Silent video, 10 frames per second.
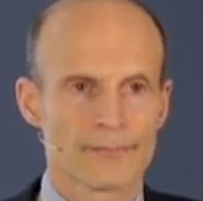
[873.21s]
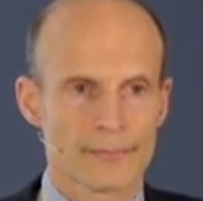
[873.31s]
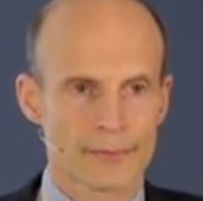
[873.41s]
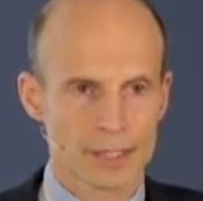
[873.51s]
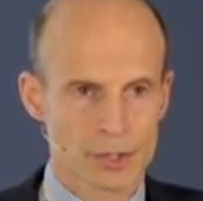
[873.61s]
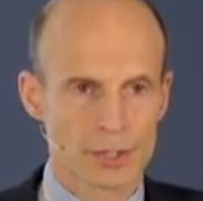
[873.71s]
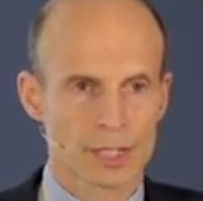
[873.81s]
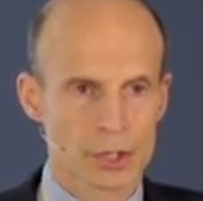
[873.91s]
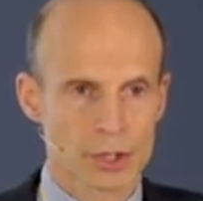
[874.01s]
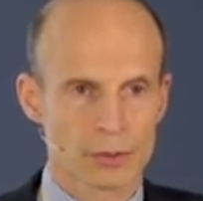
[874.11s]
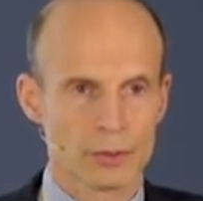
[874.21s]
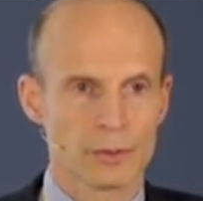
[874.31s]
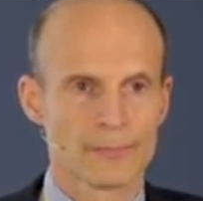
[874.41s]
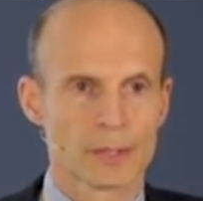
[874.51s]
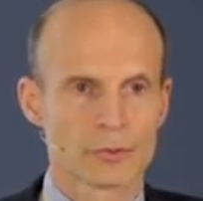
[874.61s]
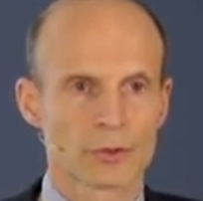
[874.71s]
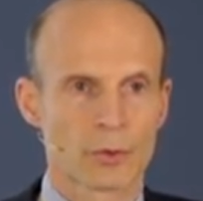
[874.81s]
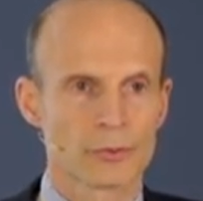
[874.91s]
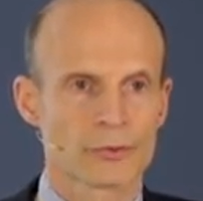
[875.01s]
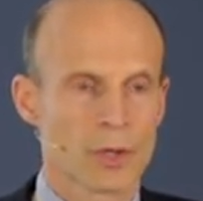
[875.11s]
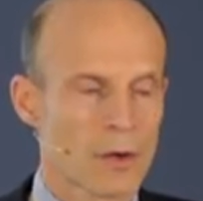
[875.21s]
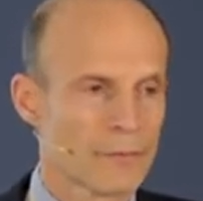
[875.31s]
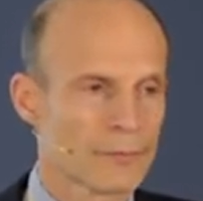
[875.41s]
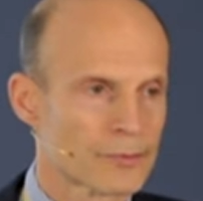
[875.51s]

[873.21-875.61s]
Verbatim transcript: the traditional source of